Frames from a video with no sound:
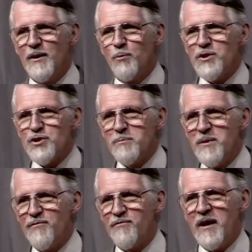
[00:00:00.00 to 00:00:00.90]
We should
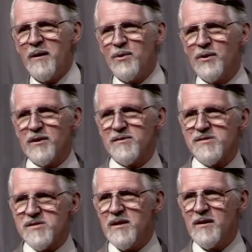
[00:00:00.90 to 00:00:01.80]
be far more
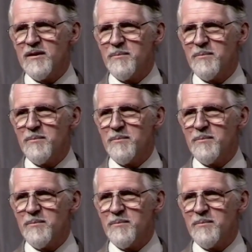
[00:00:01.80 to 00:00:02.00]
concerned